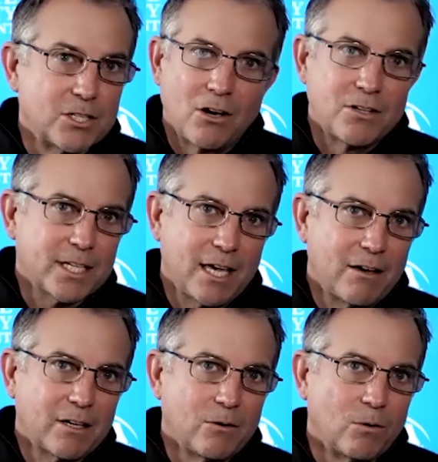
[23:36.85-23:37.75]
Johns
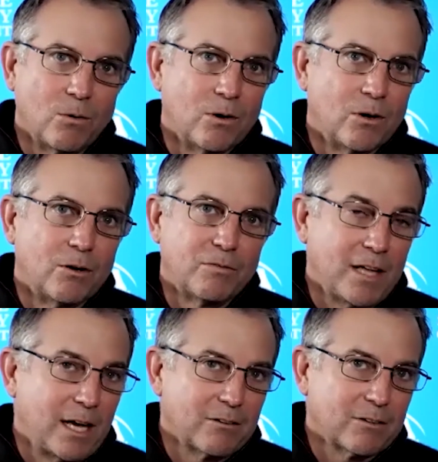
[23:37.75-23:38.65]
County or
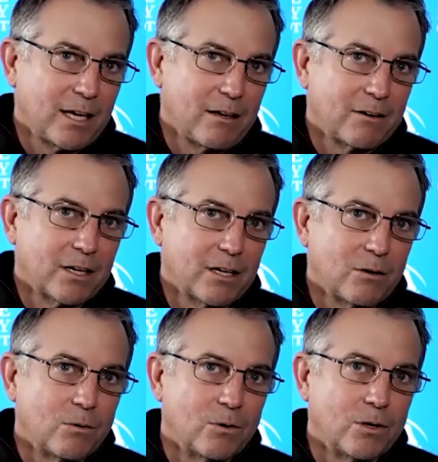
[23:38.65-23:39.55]
Flagler County
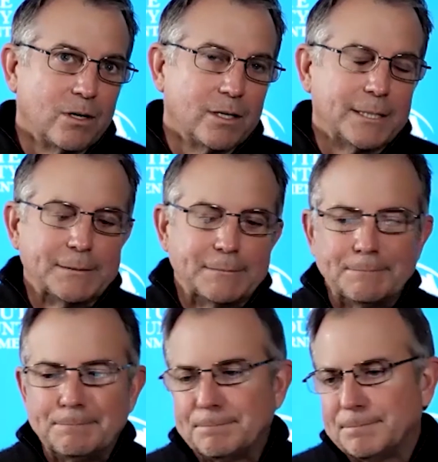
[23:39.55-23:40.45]
or,
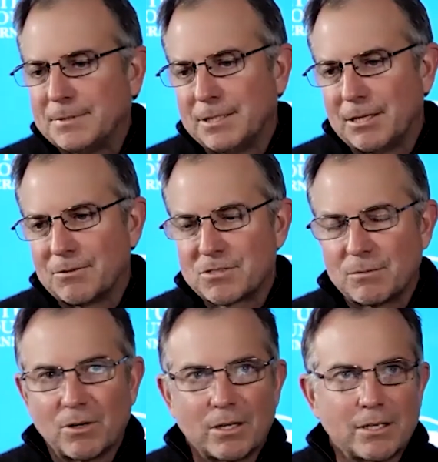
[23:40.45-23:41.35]

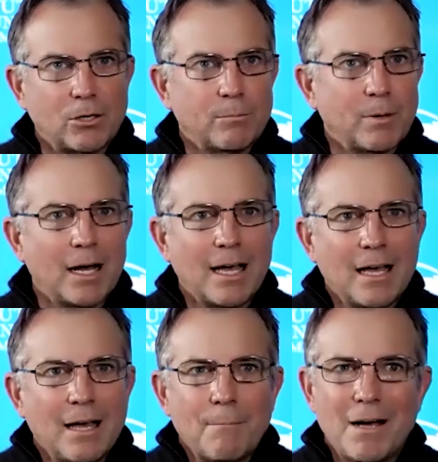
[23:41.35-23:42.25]
somebody nearby,
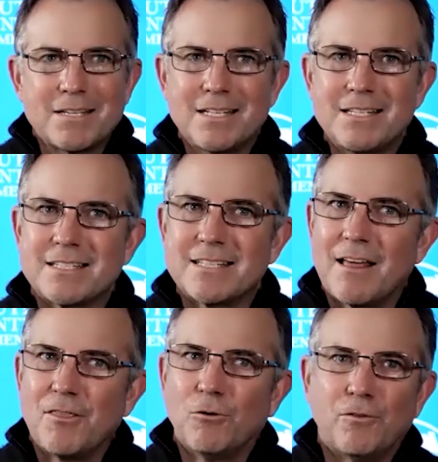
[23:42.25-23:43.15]
my sense is
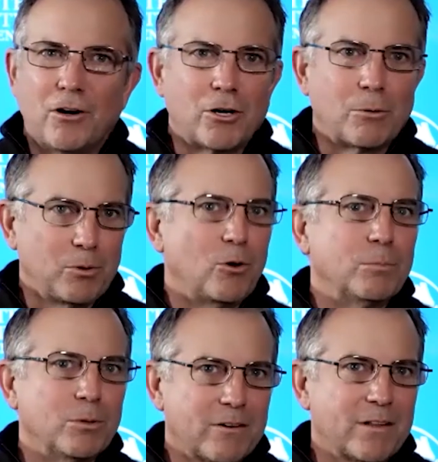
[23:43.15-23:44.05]
that they're very
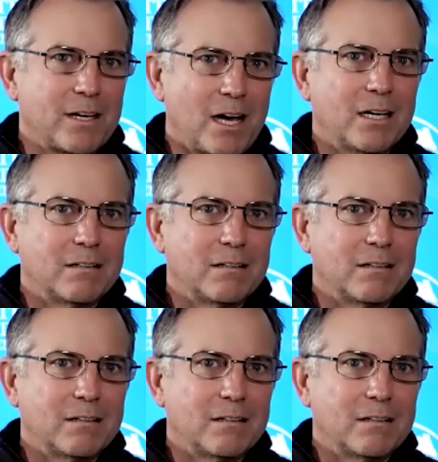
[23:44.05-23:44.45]
employable, are they not?